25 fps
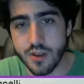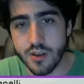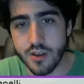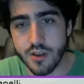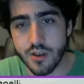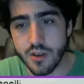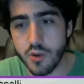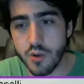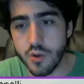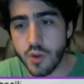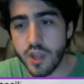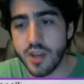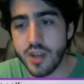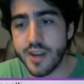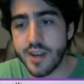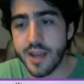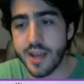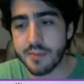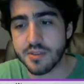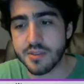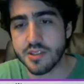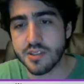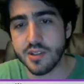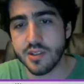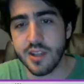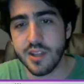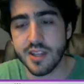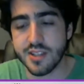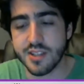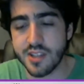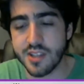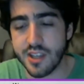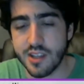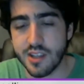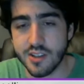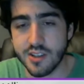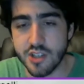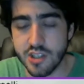who kidnaps Celeste
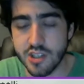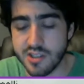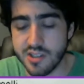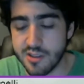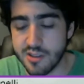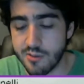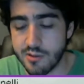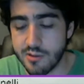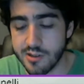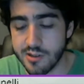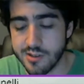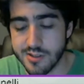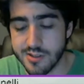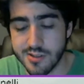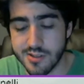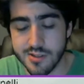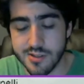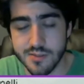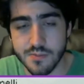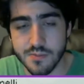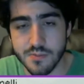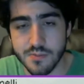thinking she's someone else?